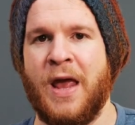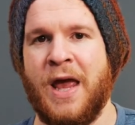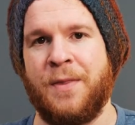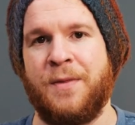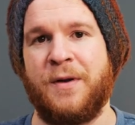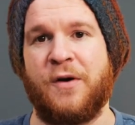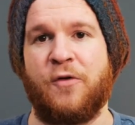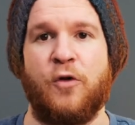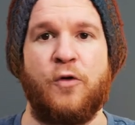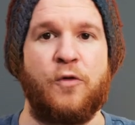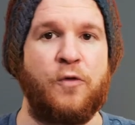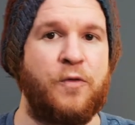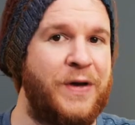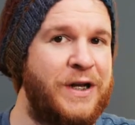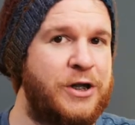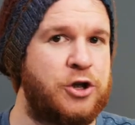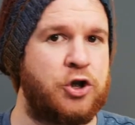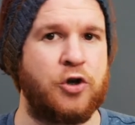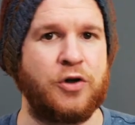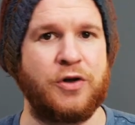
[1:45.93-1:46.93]
the different
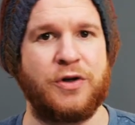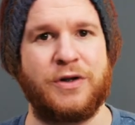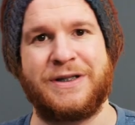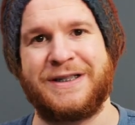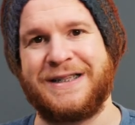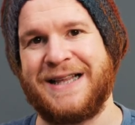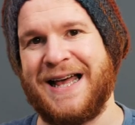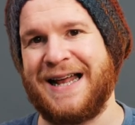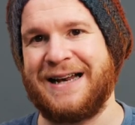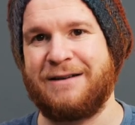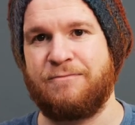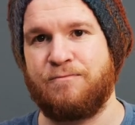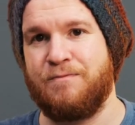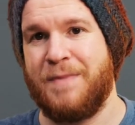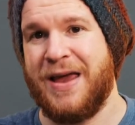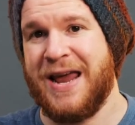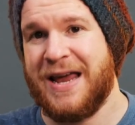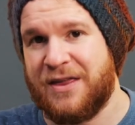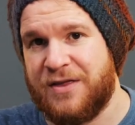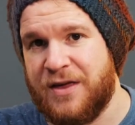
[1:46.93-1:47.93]
features that
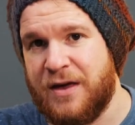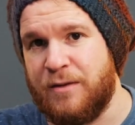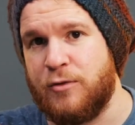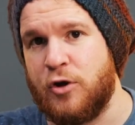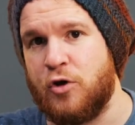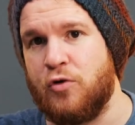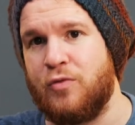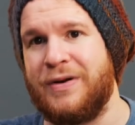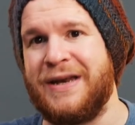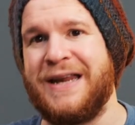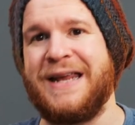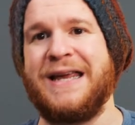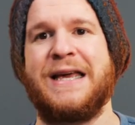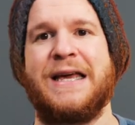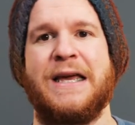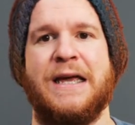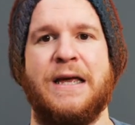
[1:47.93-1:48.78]
make them unique